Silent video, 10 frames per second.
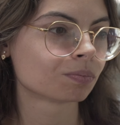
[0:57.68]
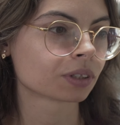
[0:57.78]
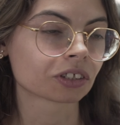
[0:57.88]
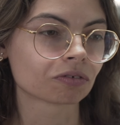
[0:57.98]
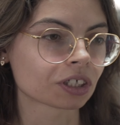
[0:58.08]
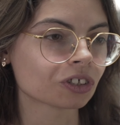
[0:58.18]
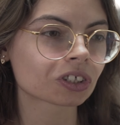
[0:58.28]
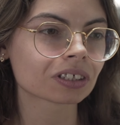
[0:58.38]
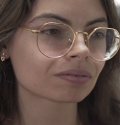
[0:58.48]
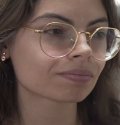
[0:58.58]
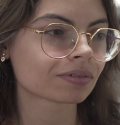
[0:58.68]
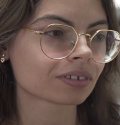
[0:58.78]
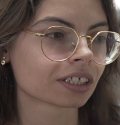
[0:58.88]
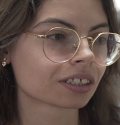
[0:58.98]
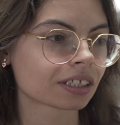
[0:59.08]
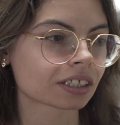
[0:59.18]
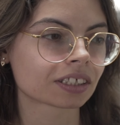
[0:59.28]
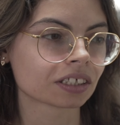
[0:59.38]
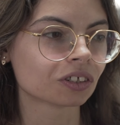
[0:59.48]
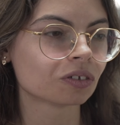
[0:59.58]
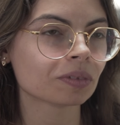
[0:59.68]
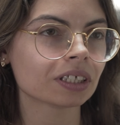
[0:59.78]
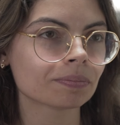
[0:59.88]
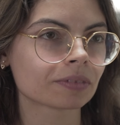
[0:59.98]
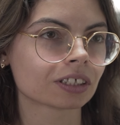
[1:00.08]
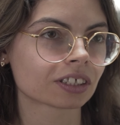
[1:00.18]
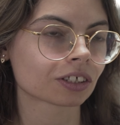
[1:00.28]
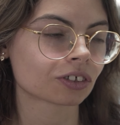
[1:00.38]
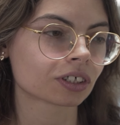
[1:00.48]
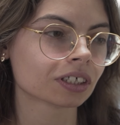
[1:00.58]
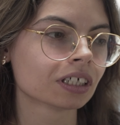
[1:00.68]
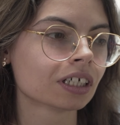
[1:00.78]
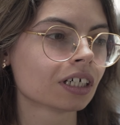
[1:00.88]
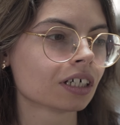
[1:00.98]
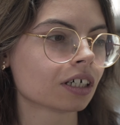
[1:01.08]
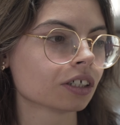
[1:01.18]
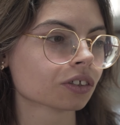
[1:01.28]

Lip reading: preservation, like taxidermy, etc. I